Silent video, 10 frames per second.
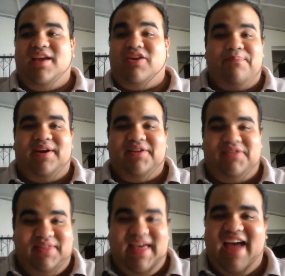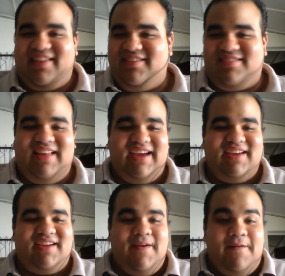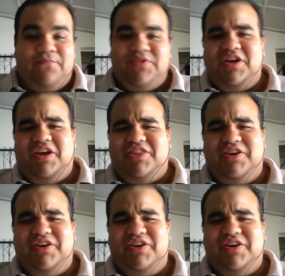And compared to that, it's like, oh,